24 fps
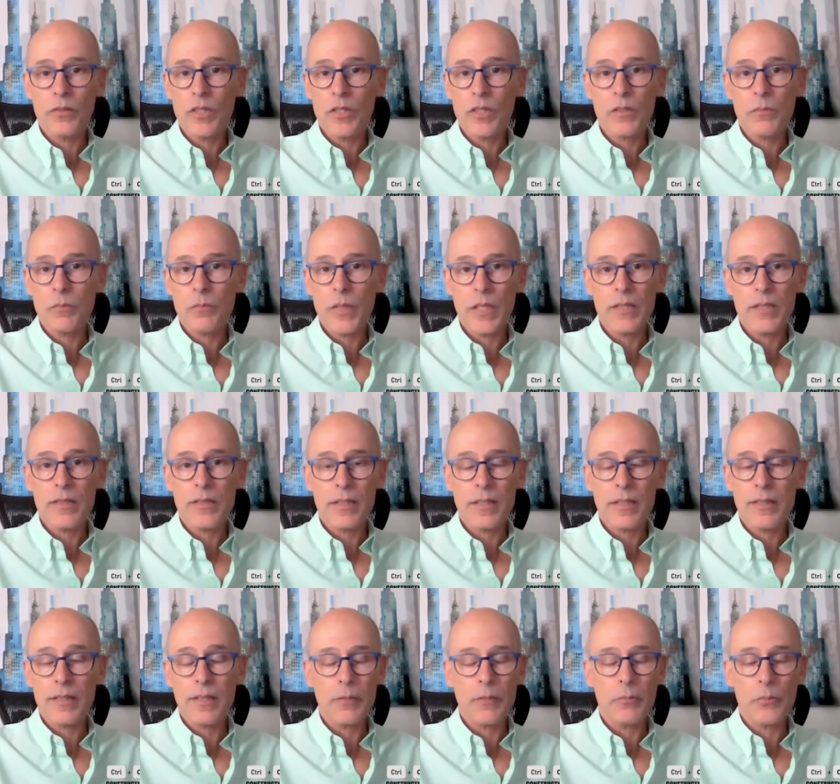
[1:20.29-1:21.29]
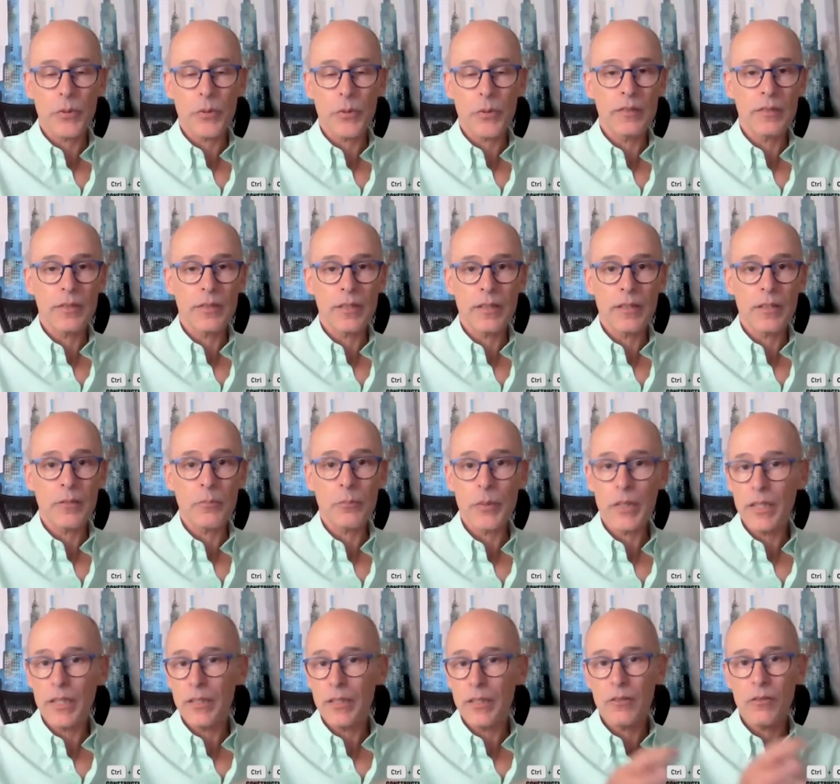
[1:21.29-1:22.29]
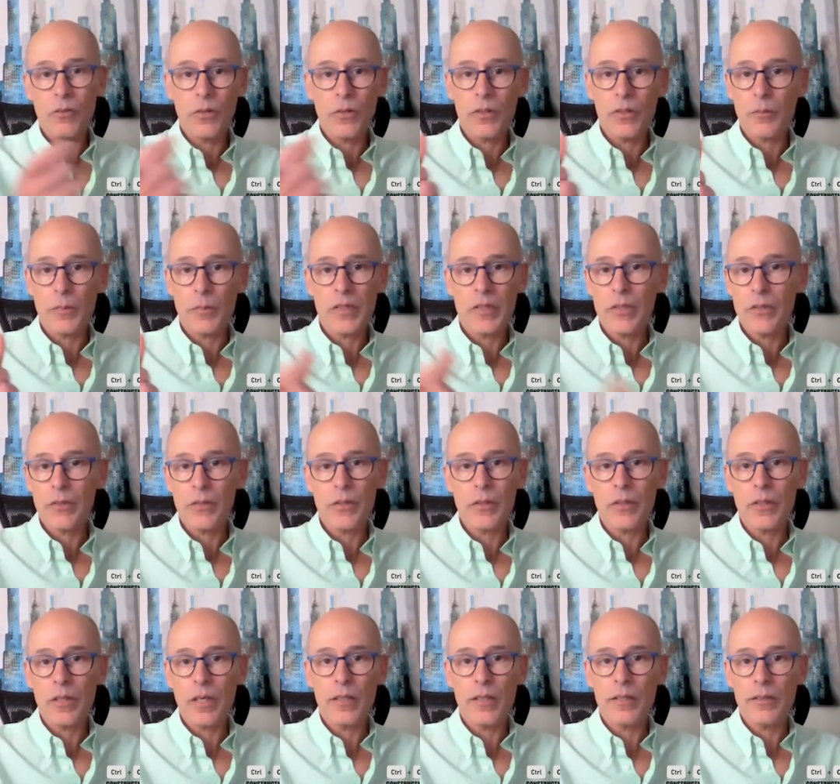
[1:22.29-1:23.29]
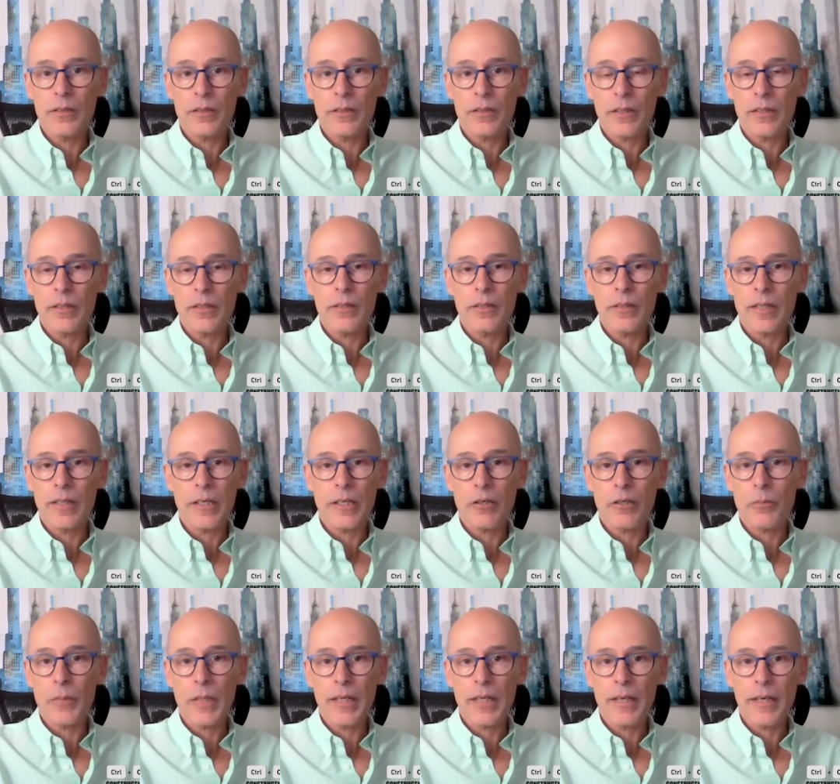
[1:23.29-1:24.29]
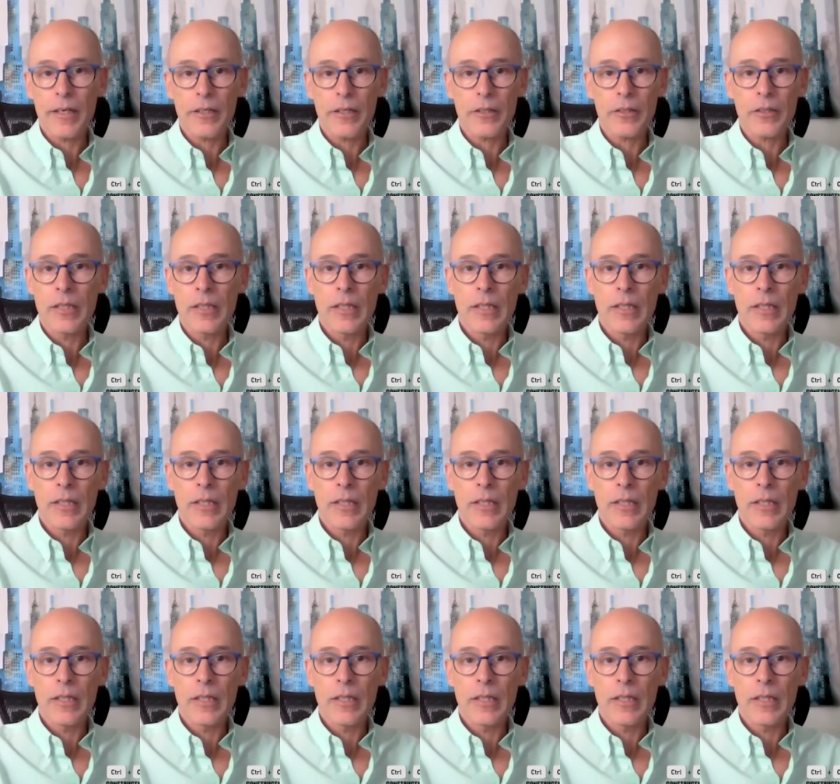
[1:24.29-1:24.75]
just basically printing the bead or the material on layer by layer.